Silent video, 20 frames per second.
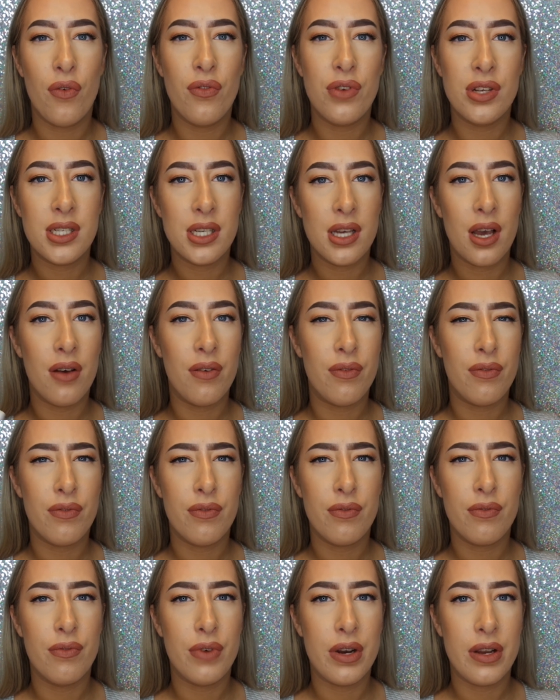Obviously I've
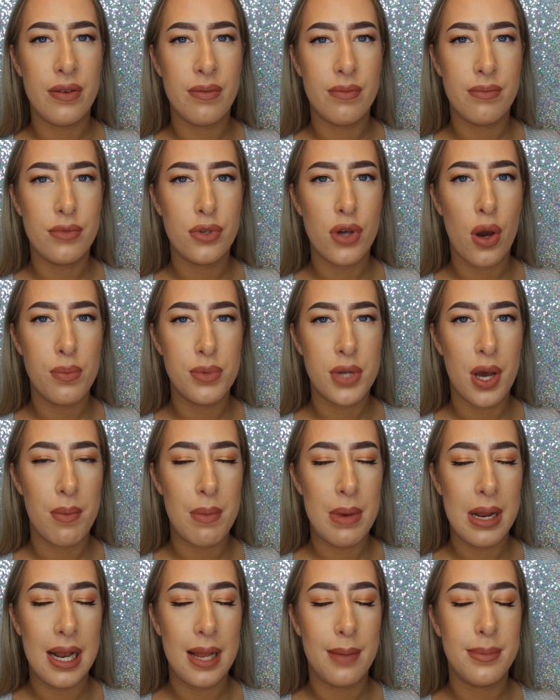really topped up
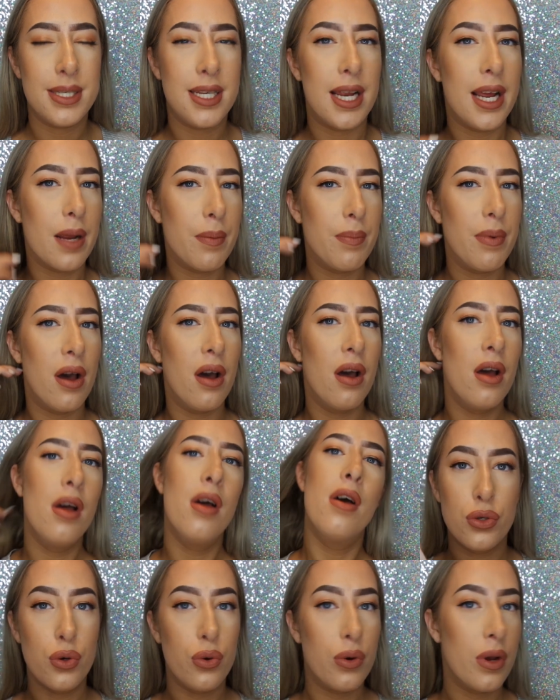my lipstick, but
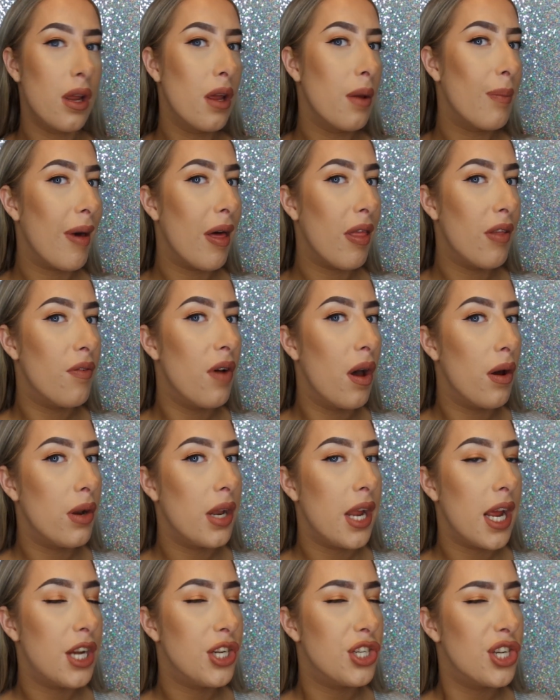talking about the
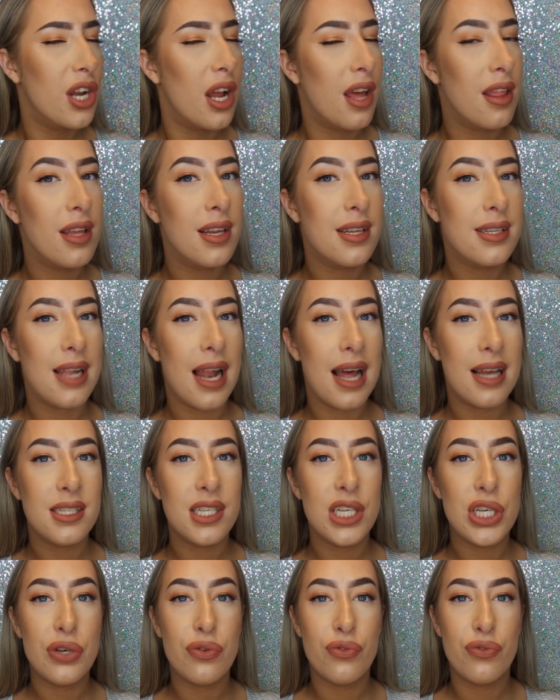foundation, I think it's
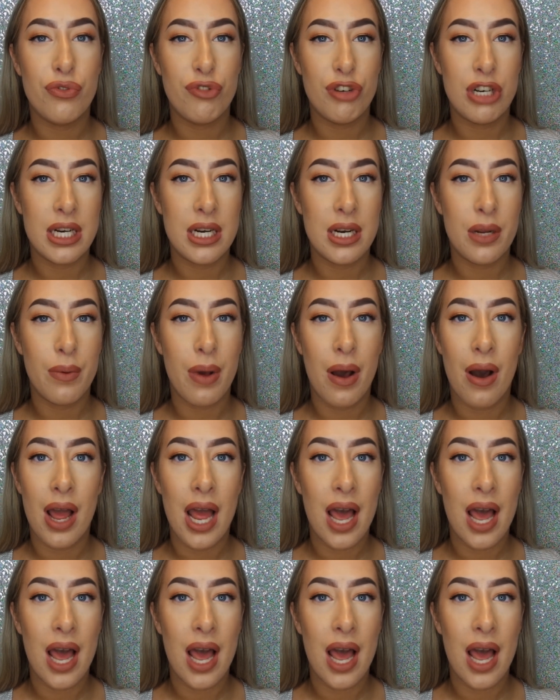lasted really well.